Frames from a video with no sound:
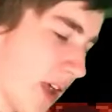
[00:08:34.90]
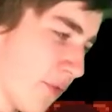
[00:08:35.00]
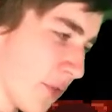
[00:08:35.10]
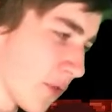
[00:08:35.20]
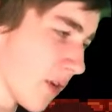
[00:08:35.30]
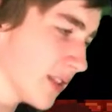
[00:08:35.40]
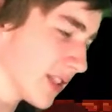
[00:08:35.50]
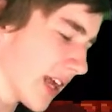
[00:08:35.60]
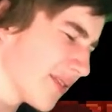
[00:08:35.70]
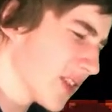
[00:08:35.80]
Now, for the
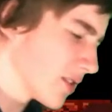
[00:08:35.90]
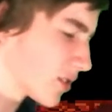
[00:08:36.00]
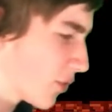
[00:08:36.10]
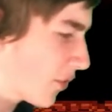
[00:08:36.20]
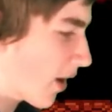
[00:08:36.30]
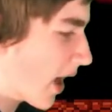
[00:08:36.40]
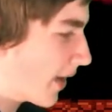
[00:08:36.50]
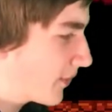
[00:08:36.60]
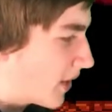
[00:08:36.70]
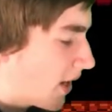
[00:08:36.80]
runs that I've done so far,
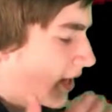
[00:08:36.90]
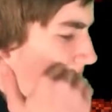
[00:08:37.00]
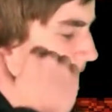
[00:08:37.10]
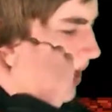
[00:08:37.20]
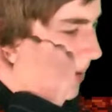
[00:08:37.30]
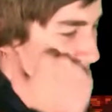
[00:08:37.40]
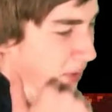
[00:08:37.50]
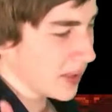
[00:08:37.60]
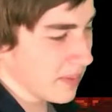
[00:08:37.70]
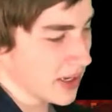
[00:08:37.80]
I've done a
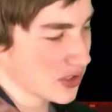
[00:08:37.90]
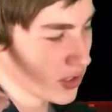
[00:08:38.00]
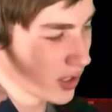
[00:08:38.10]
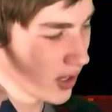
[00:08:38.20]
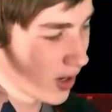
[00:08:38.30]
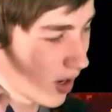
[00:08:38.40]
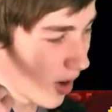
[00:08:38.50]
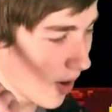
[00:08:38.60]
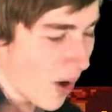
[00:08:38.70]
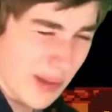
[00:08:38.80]
pretty much
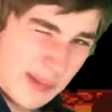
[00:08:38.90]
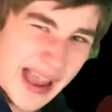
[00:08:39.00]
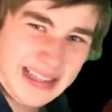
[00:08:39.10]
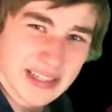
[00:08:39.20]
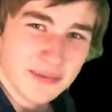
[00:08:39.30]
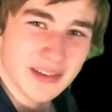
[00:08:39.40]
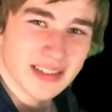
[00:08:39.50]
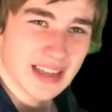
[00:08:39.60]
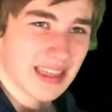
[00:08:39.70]
all pacifist.